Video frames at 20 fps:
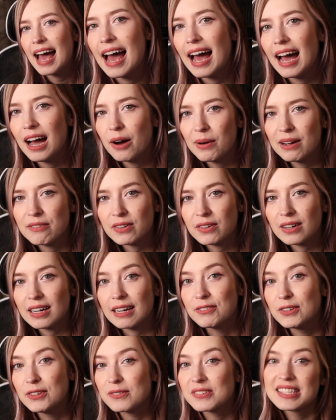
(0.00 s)
However,
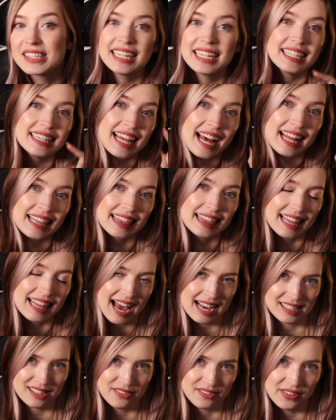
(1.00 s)
if you see that
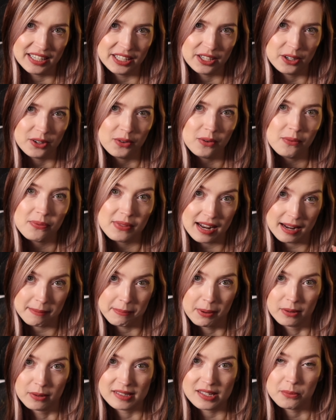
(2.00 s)
last video that I
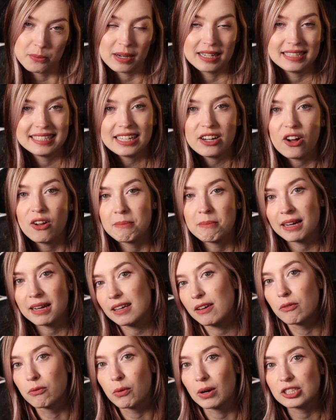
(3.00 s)
posted where I did all my
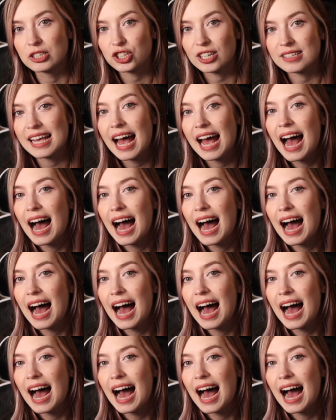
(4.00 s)
Void Shards,